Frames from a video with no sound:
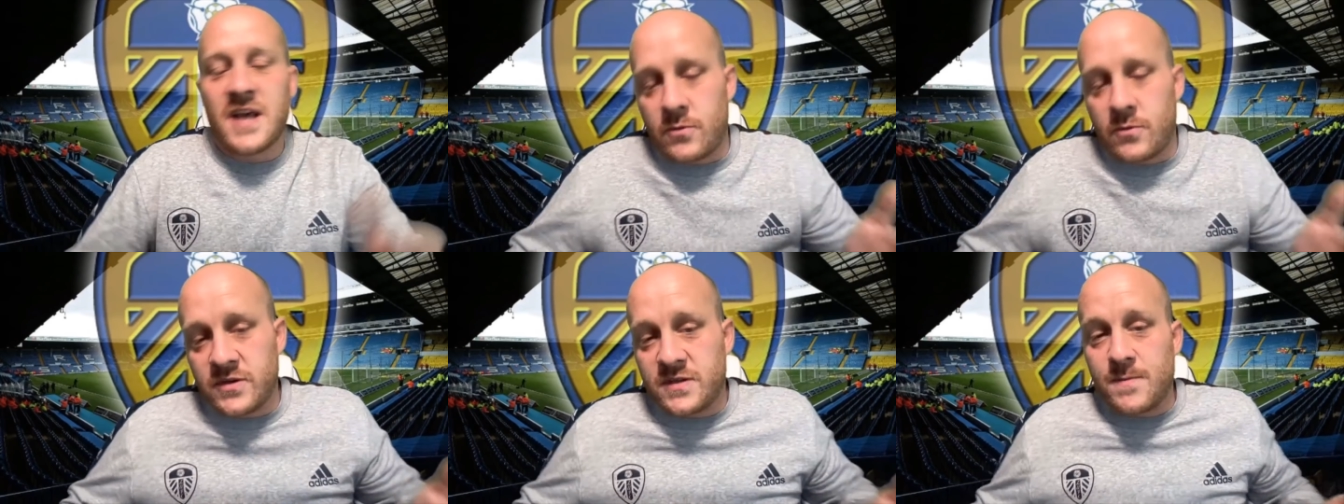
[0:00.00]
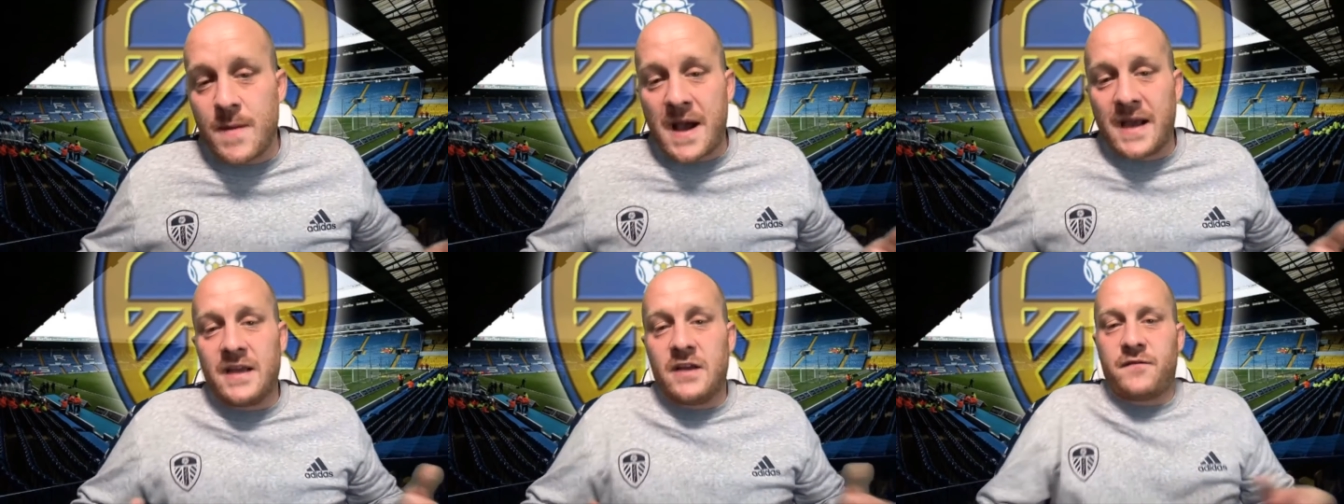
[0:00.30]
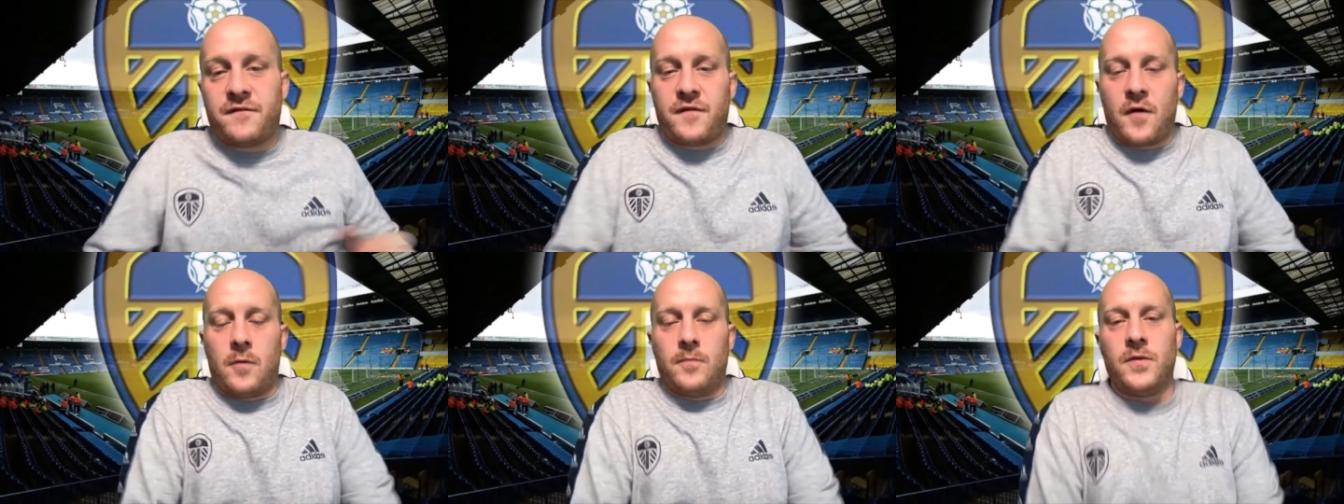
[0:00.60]
That was Mike
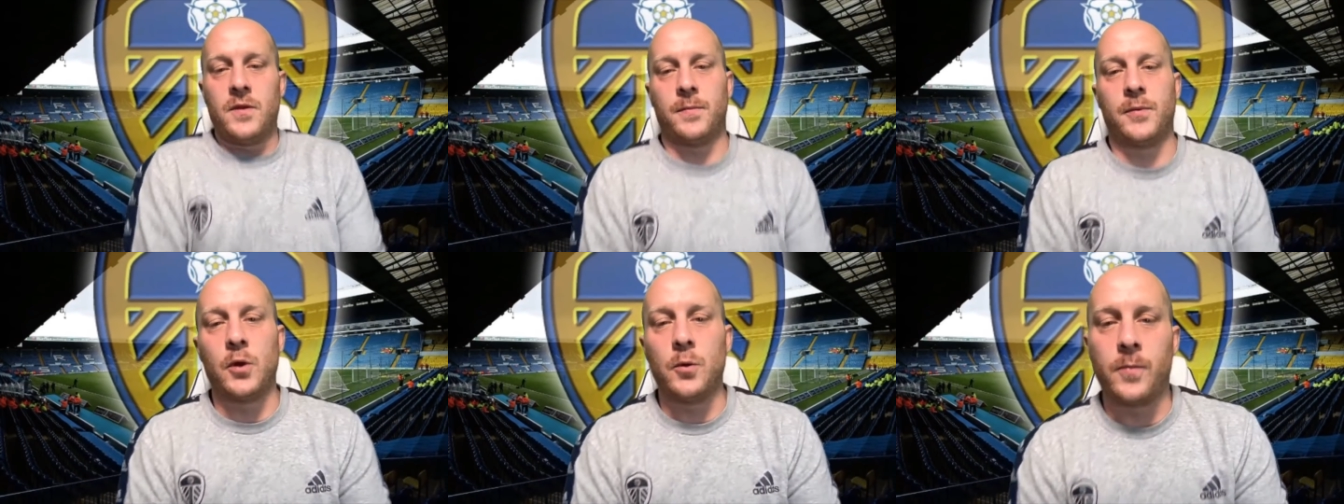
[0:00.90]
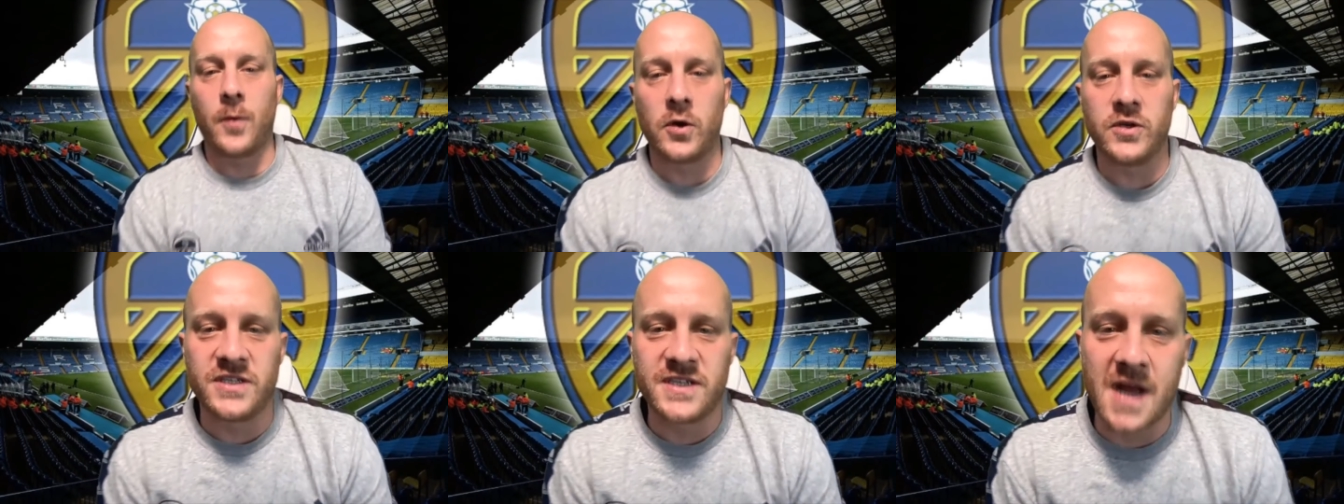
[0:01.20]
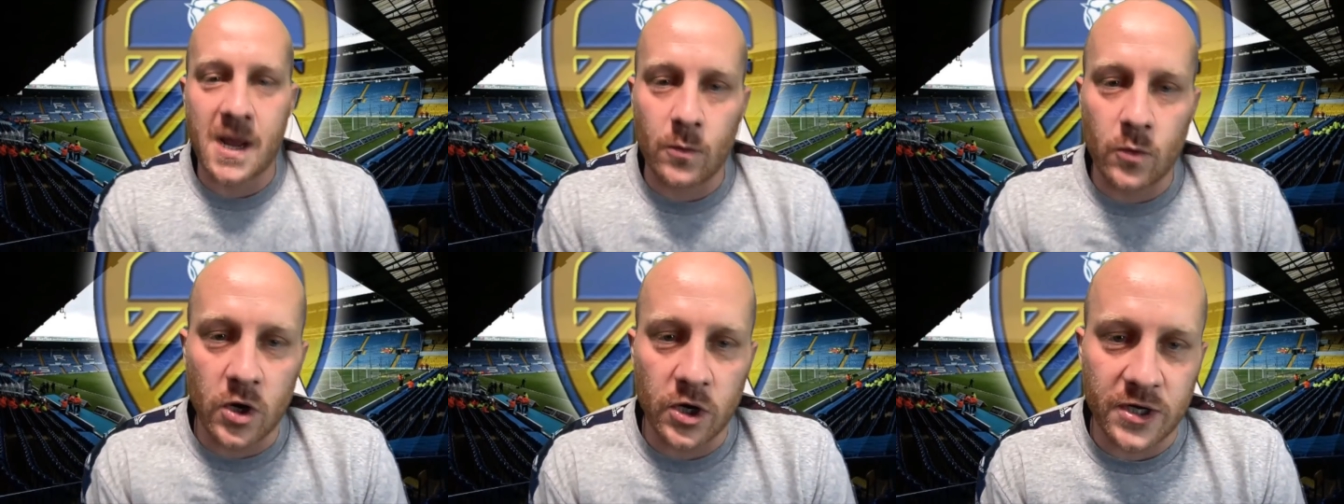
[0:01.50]
from the Blue Boyz
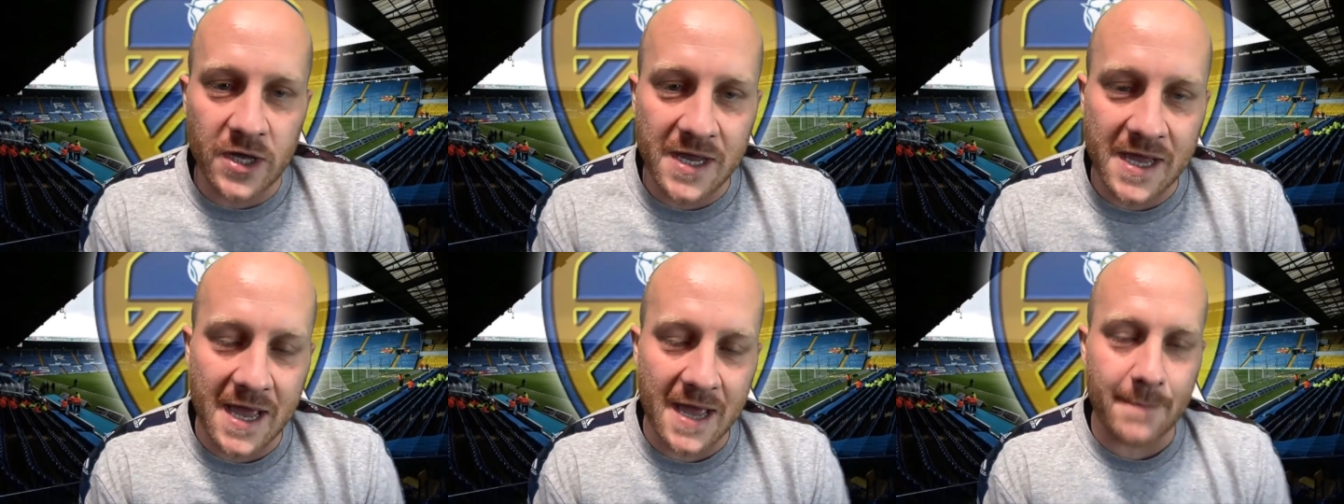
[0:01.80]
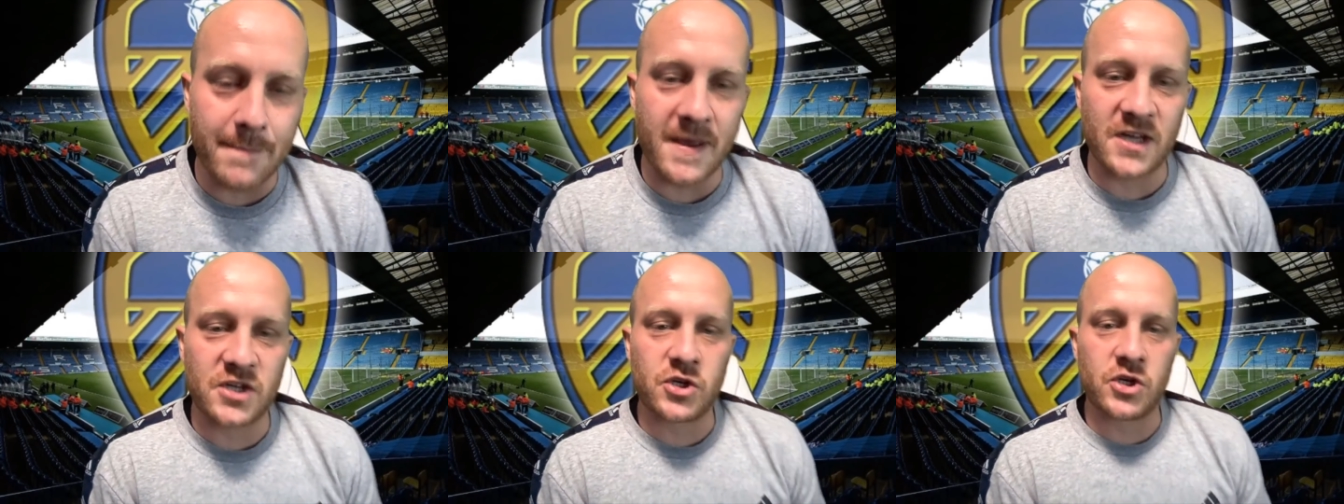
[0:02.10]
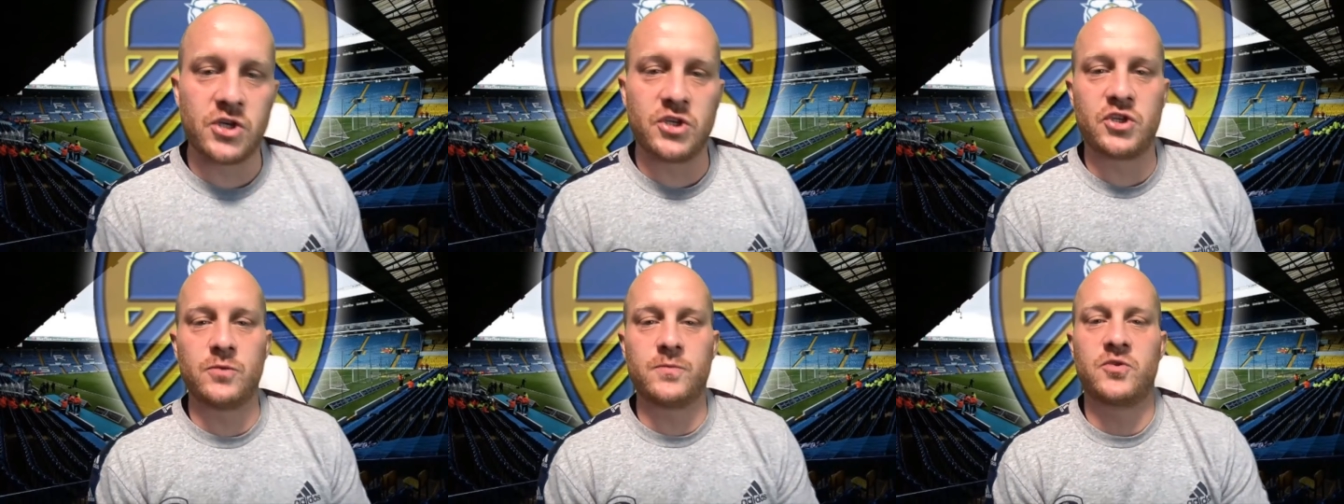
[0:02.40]
Network. Again, make sure you
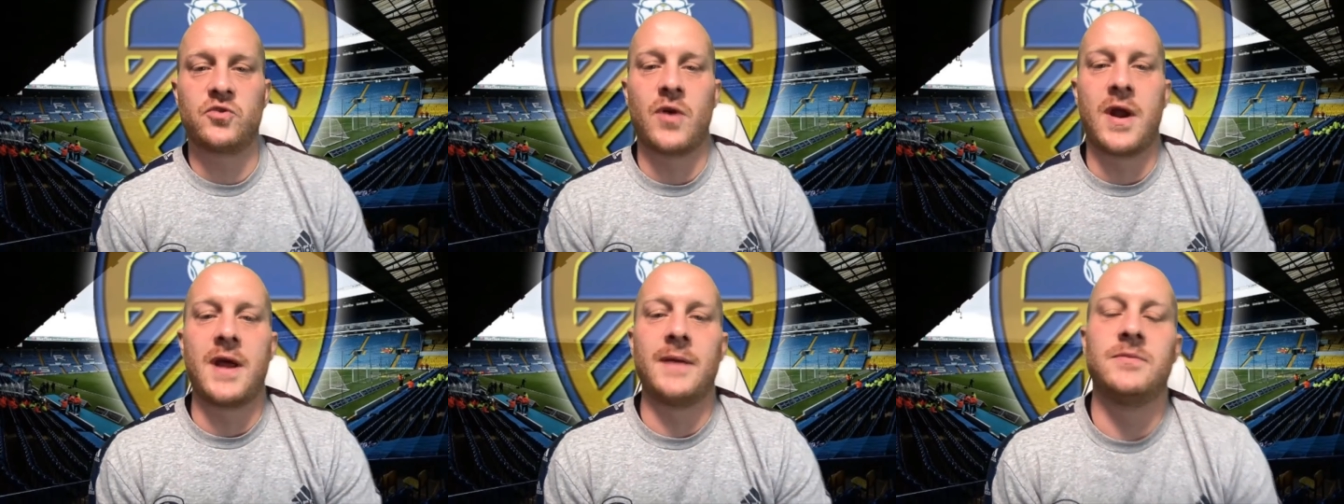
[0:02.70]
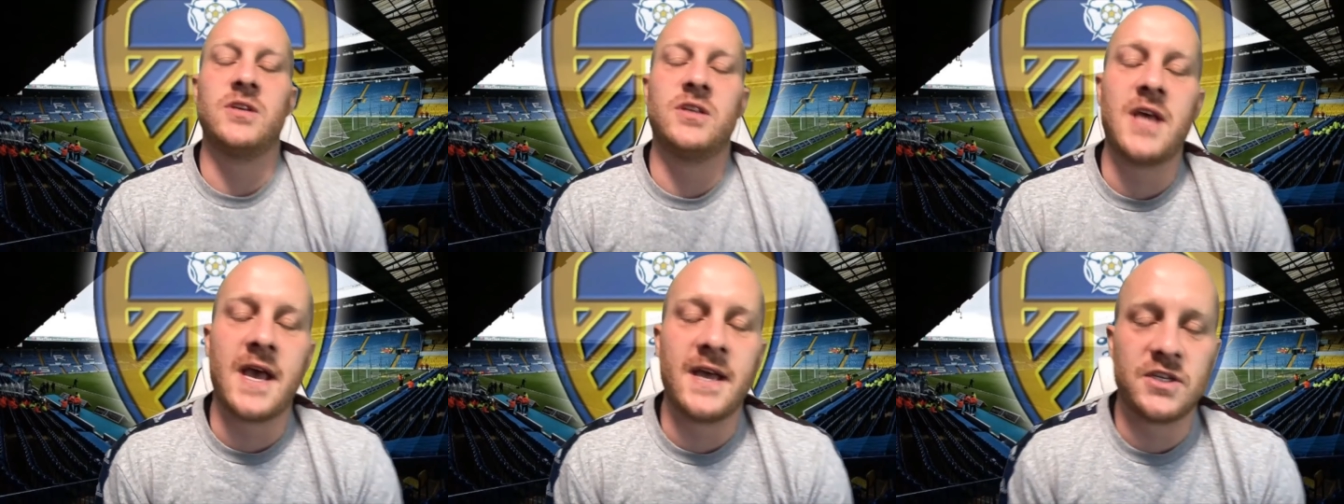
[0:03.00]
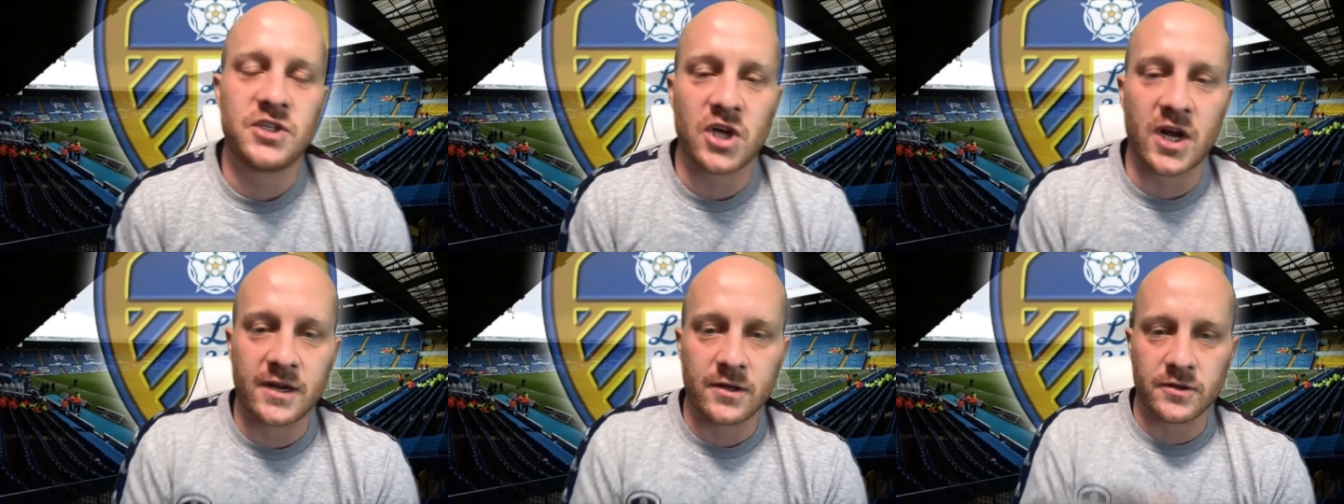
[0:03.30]
subscribe to their
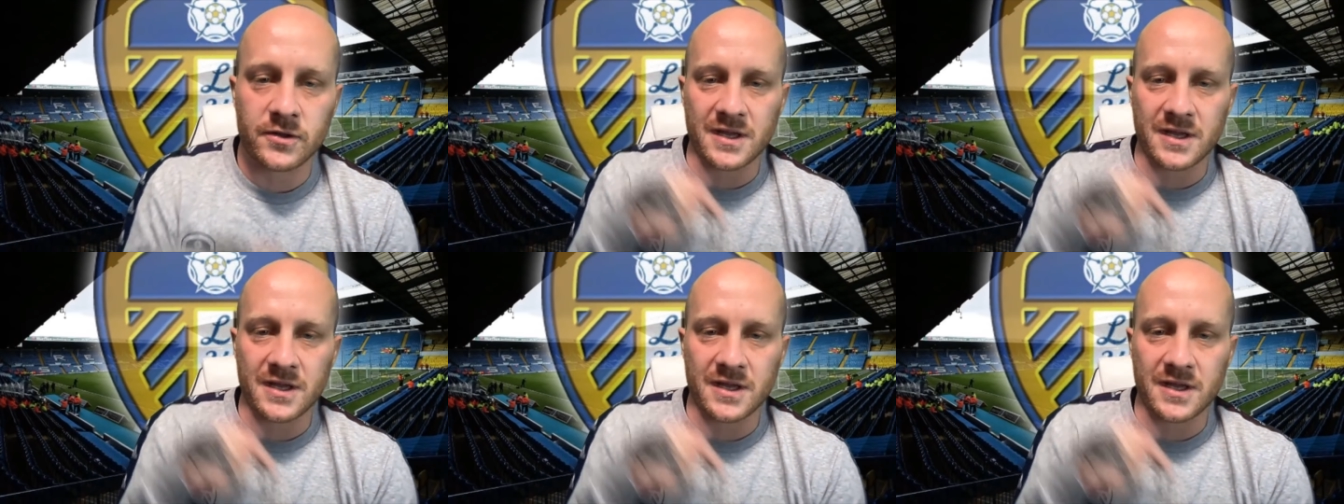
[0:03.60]
channel.